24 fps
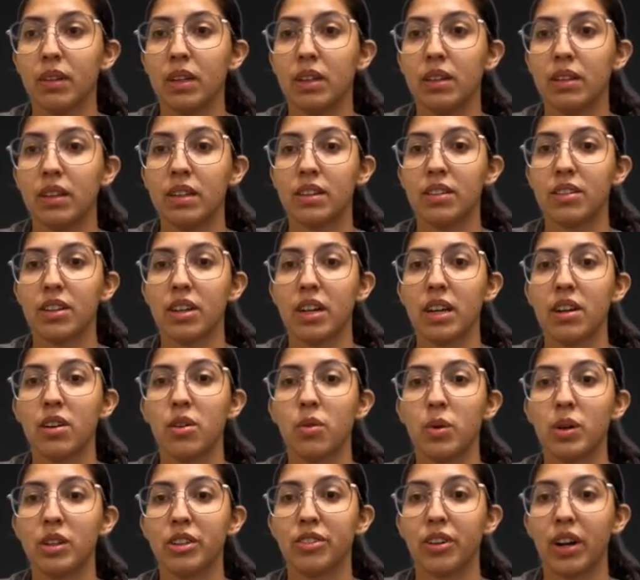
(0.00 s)
Let's look at a
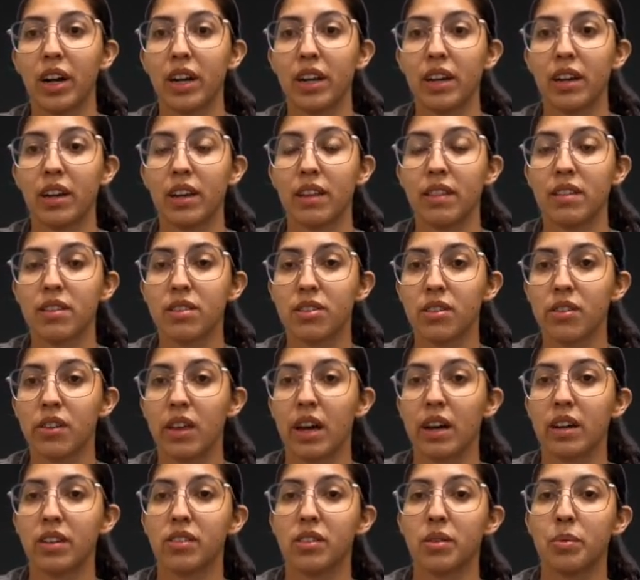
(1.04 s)
quadratic, and this will
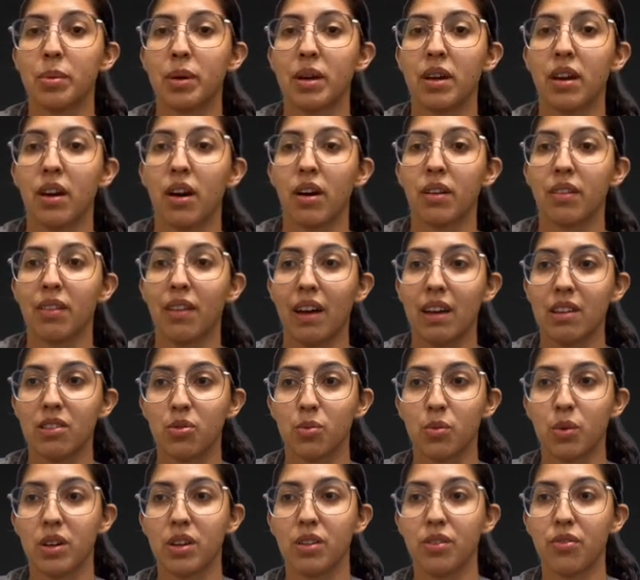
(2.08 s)
actually be our last
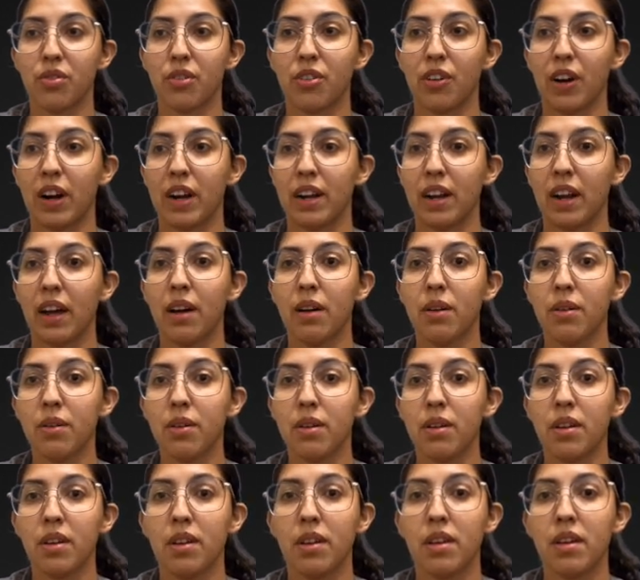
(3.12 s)
one for right now.
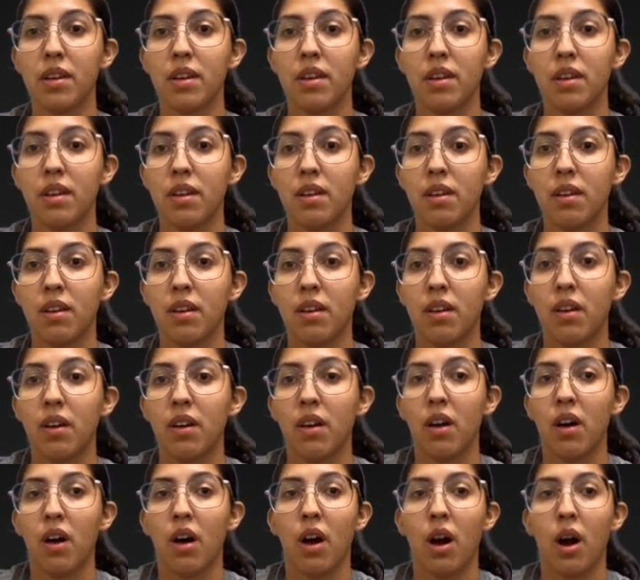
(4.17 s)

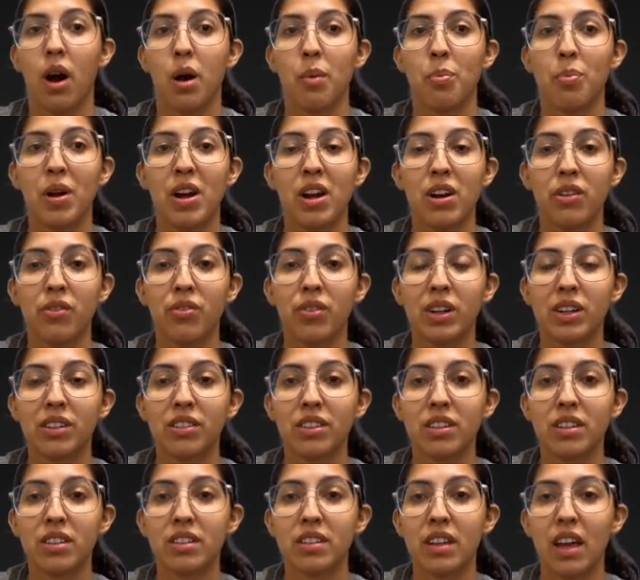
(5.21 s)
Our parent
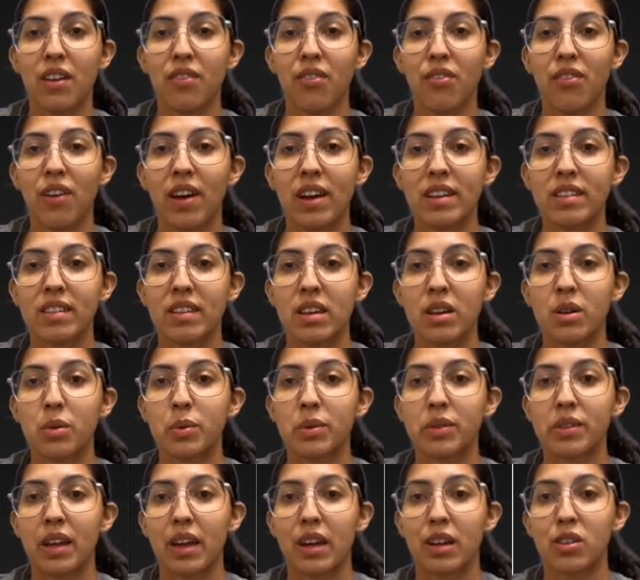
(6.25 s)
function is f of x
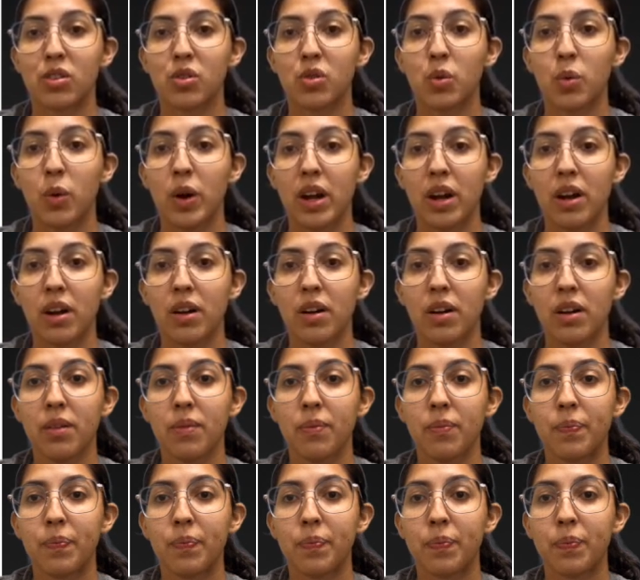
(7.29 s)
equals x squared.
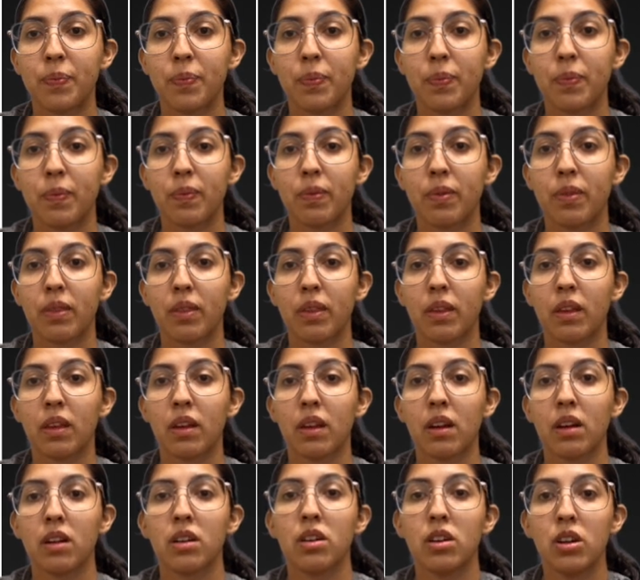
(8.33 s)

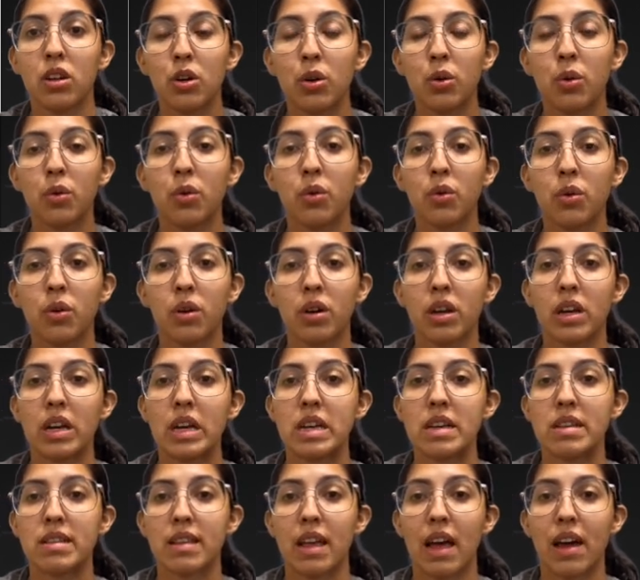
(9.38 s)
New
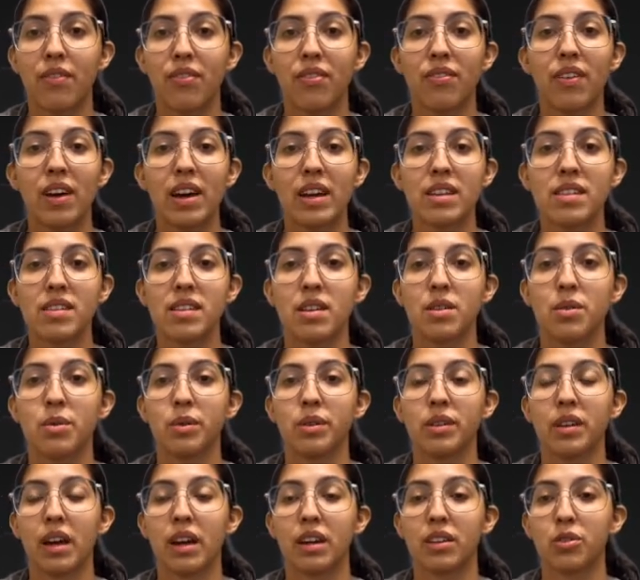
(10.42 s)
is f of x equals
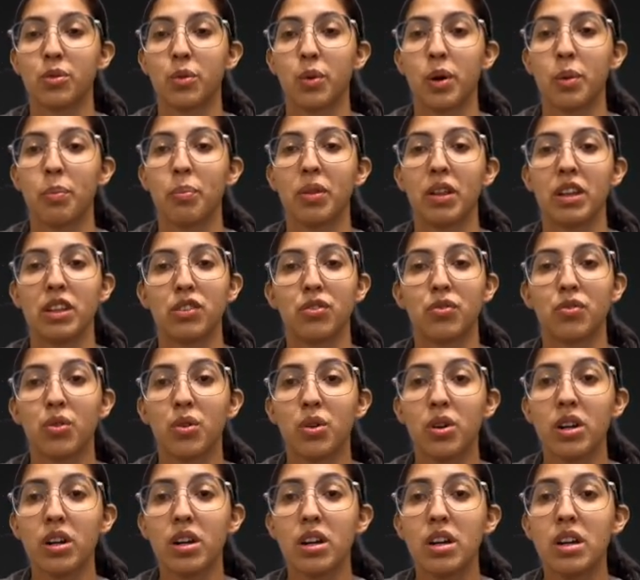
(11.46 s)
x squared plus
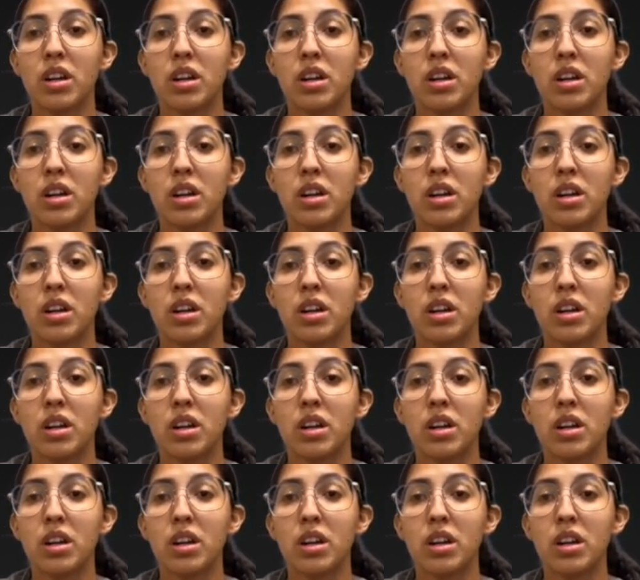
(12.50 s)
4.